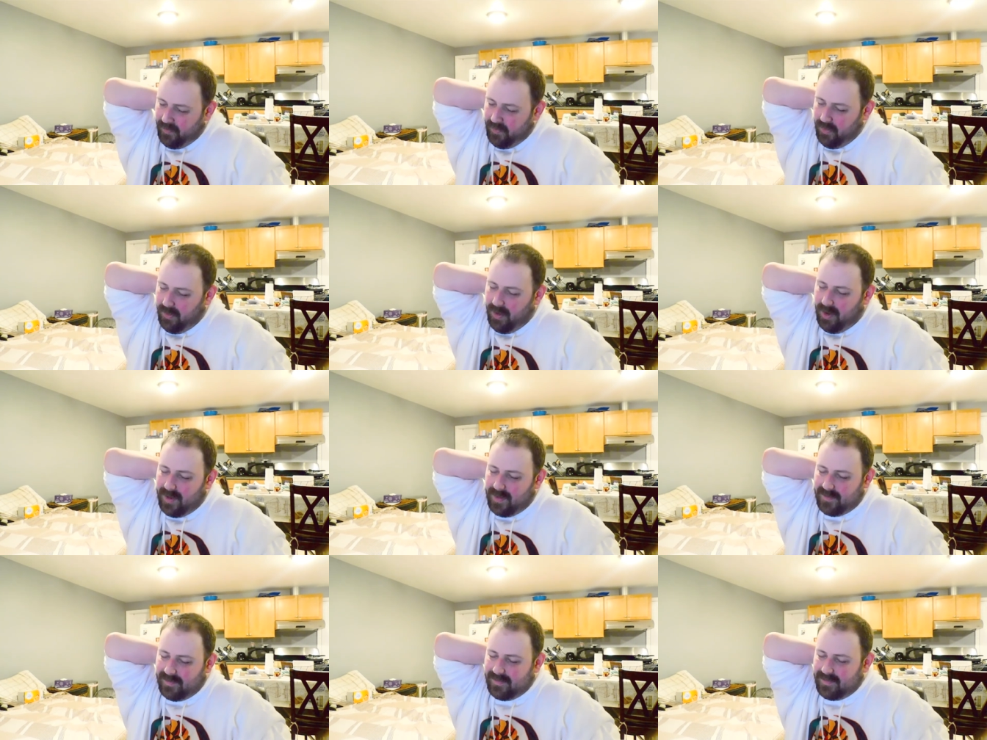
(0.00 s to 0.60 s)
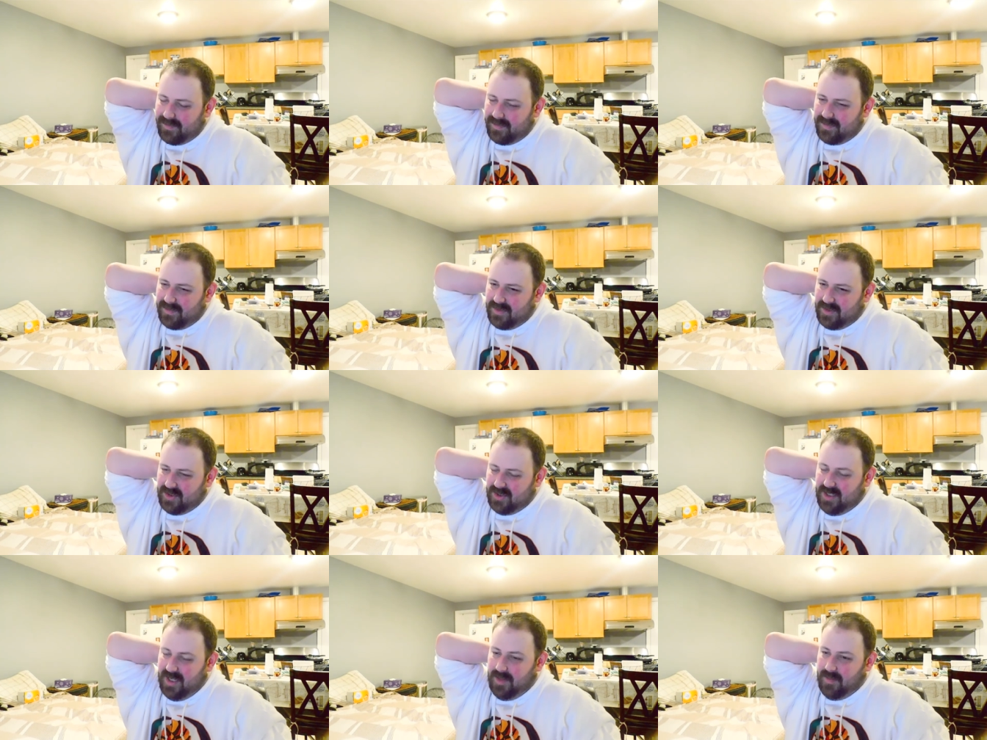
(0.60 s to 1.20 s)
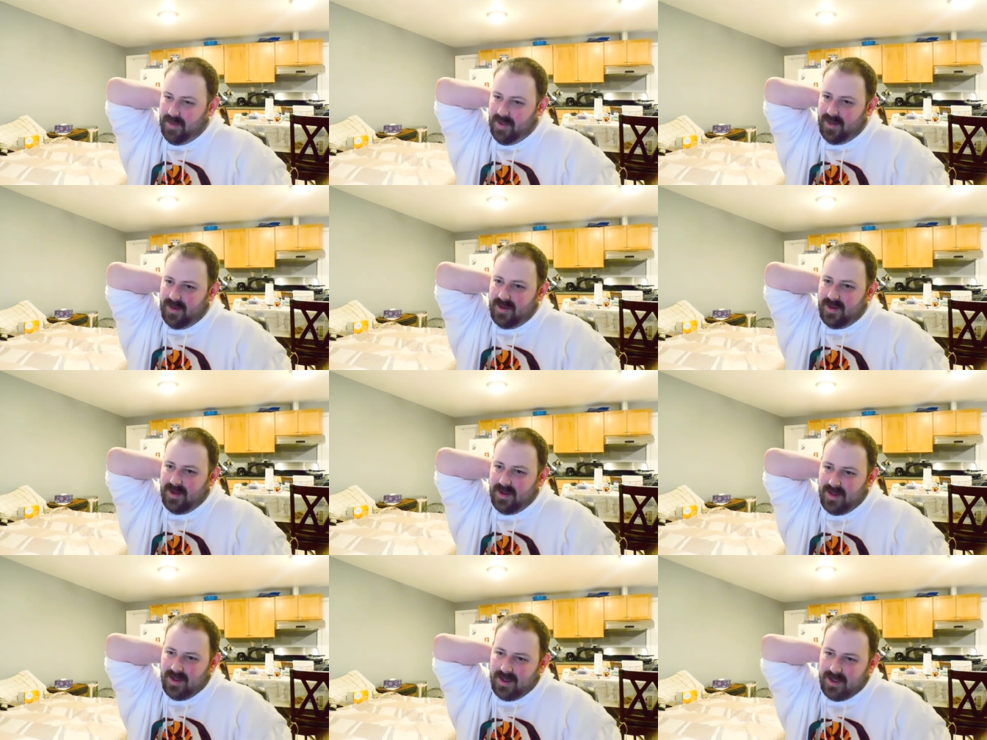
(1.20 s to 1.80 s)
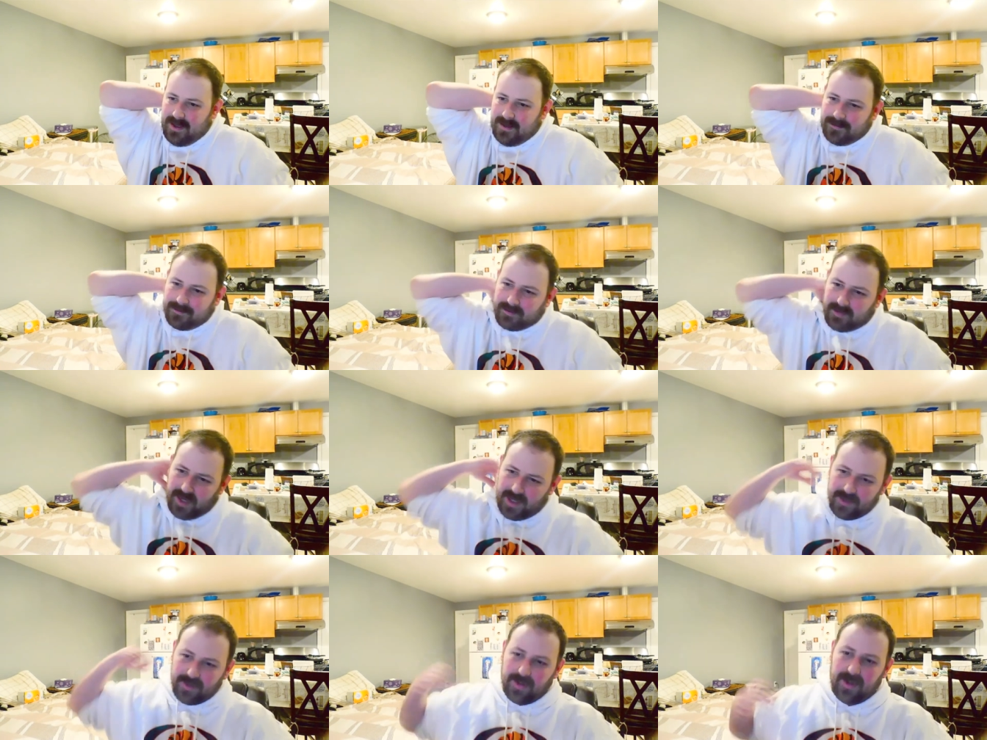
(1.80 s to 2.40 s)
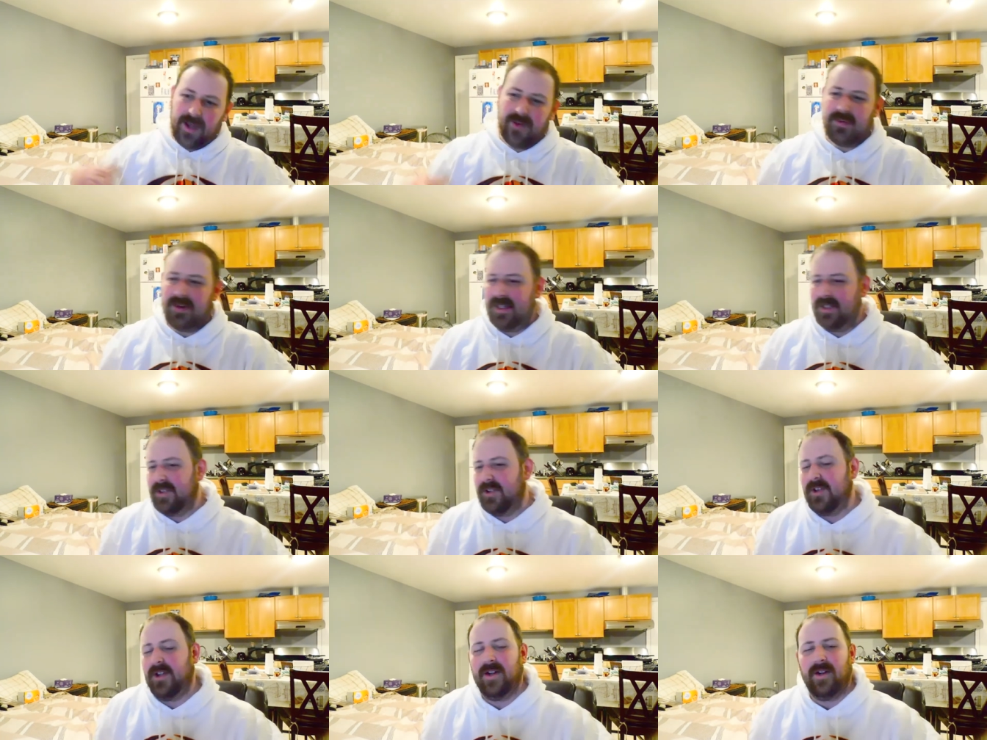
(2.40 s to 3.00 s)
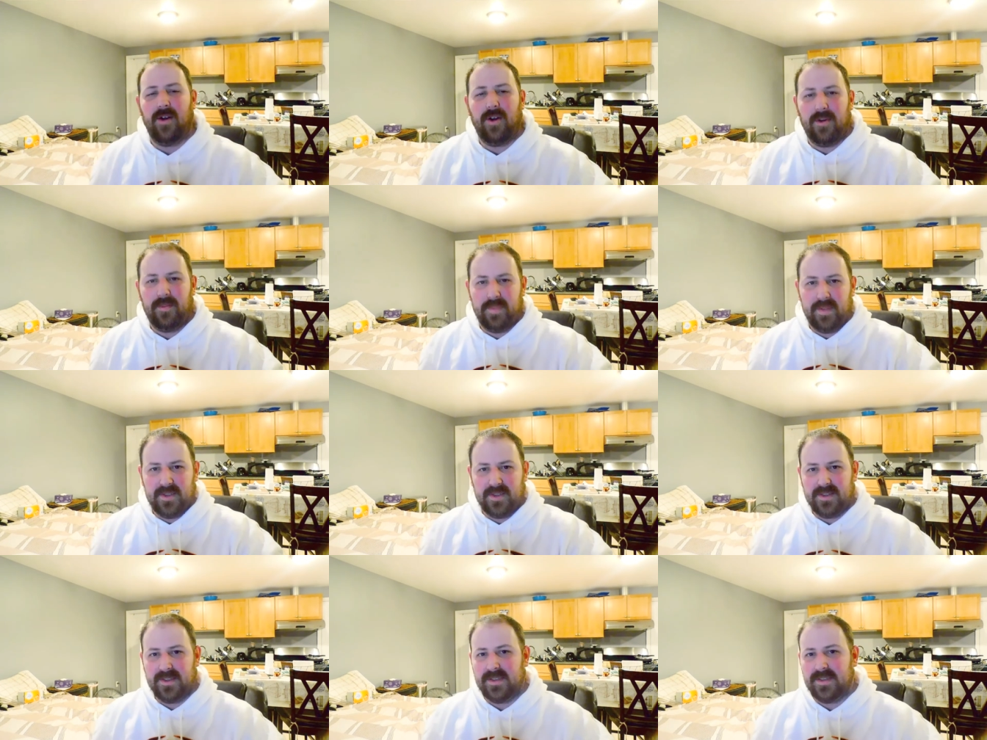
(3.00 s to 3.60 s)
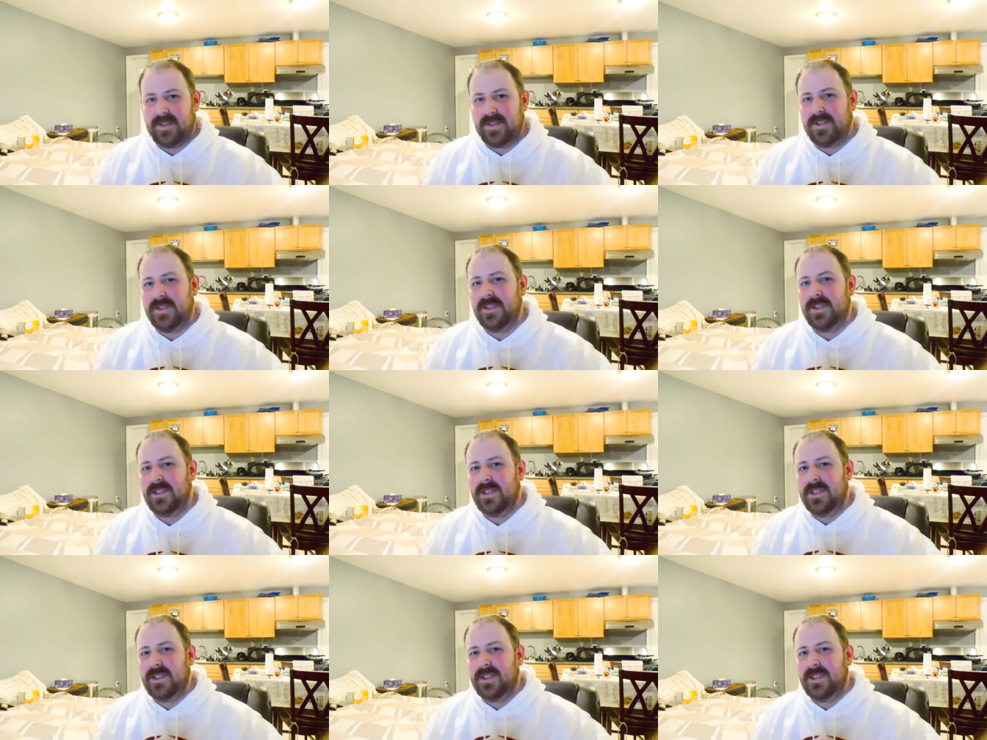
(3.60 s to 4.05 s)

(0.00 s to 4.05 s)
Broad statement. I don't have an internet art business